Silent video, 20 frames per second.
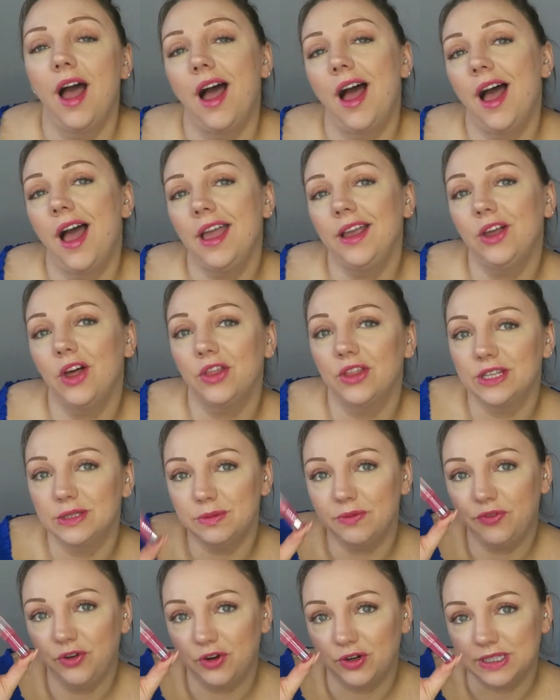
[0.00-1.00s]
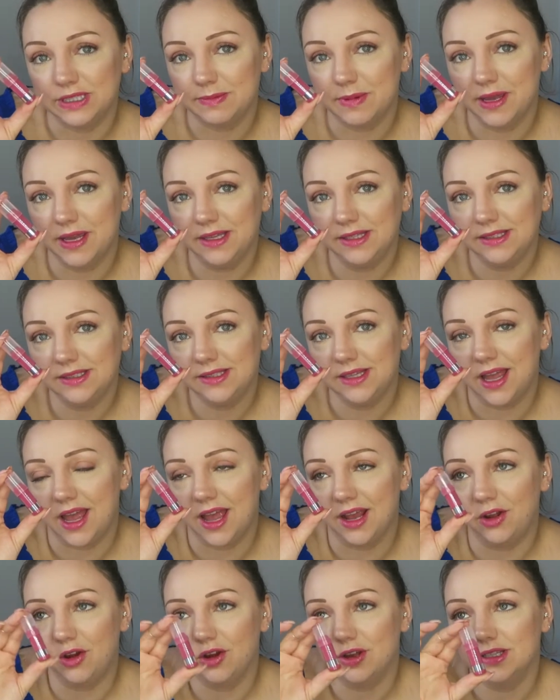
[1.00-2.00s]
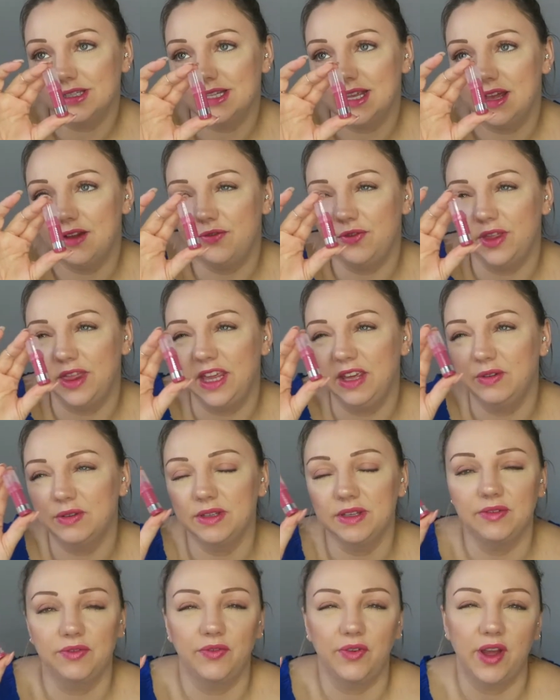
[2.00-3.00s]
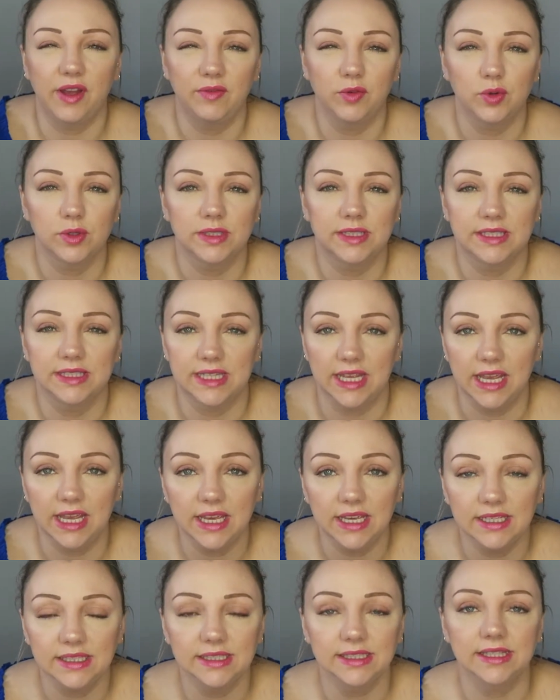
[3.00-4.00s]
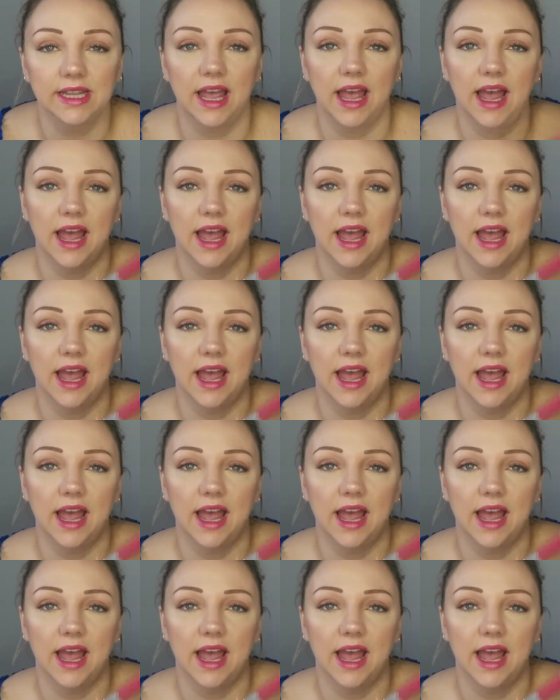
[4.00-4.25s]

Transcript: I got this one for Christmas. I got a set of, I think it was either 5 or 6.